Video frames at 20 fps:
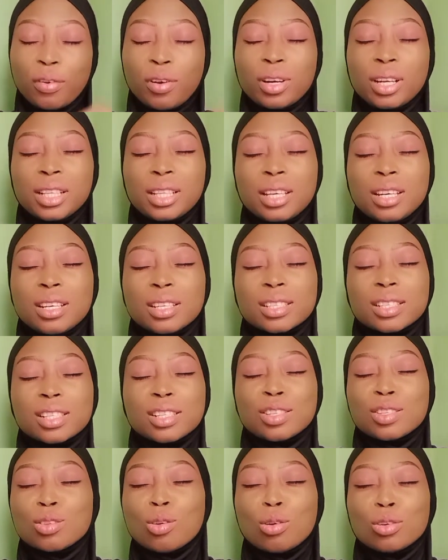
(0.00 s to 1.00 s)
thing is, it's
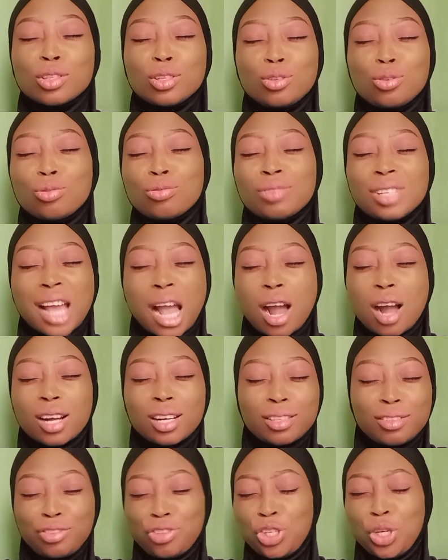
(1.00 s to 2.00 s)
not dark,
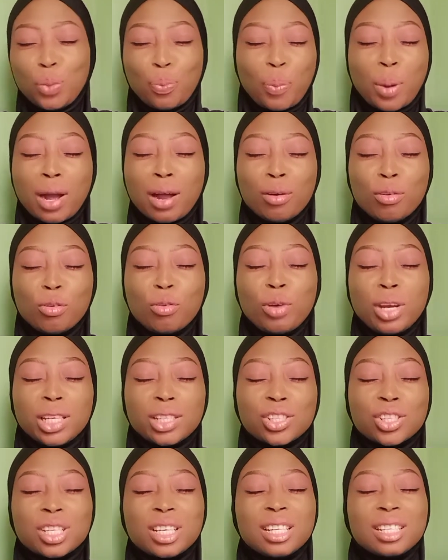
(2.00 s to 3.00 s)
deep, and
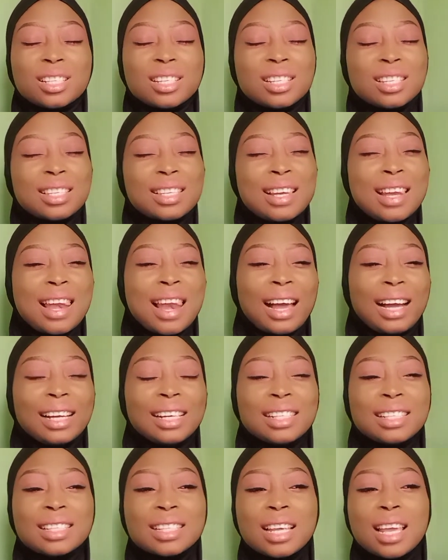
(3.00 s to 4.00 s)
rich. It is
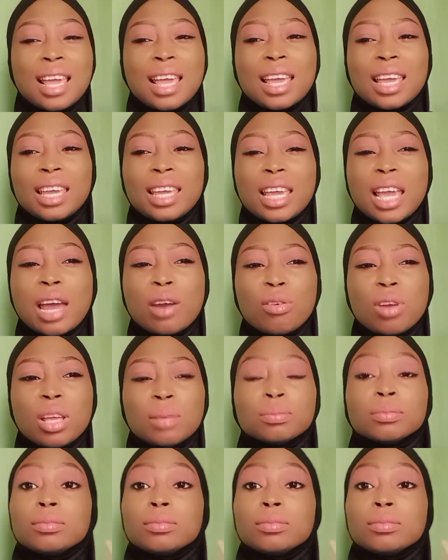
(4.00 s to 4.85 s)
light, airy.